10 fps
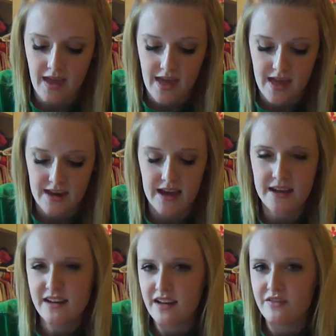and I
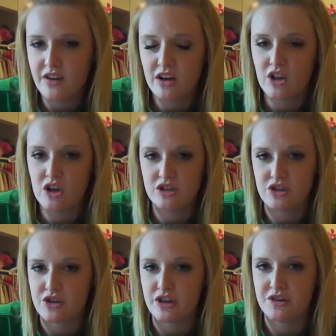didn't get a very long
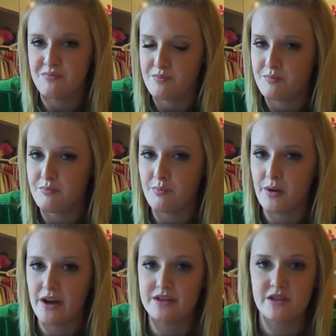turn,
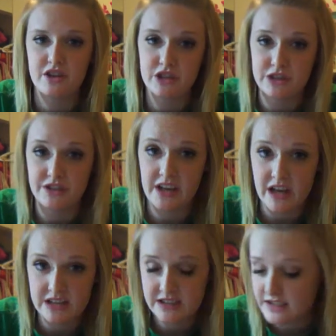but the turn that
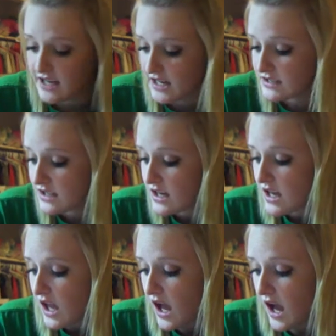I did get,
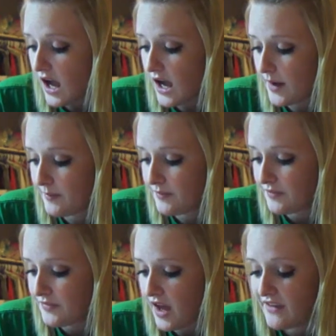
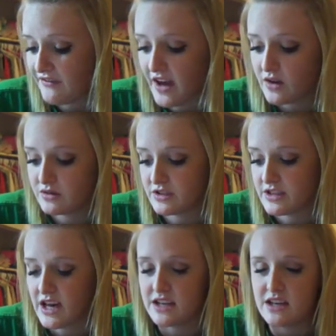I found
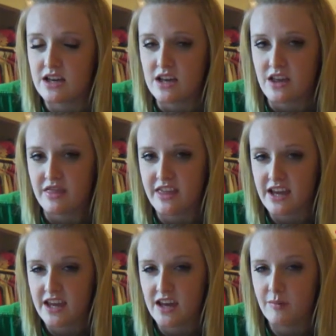that
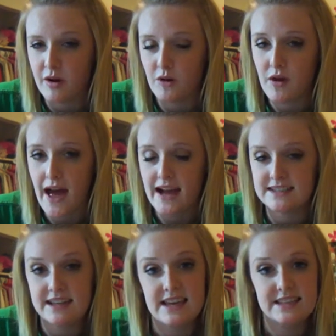thinking about
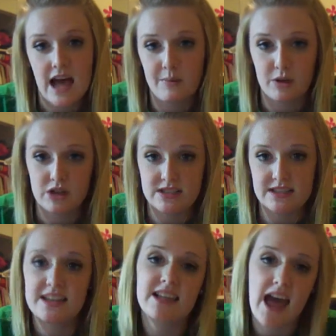acting as that
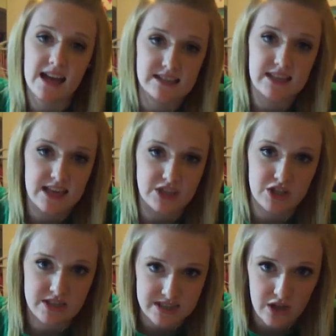person and acting as
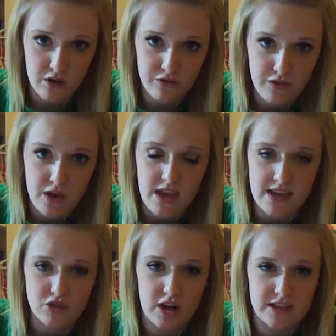yourself,
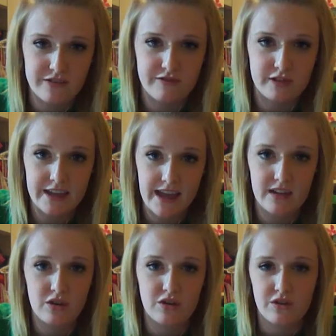trying to forget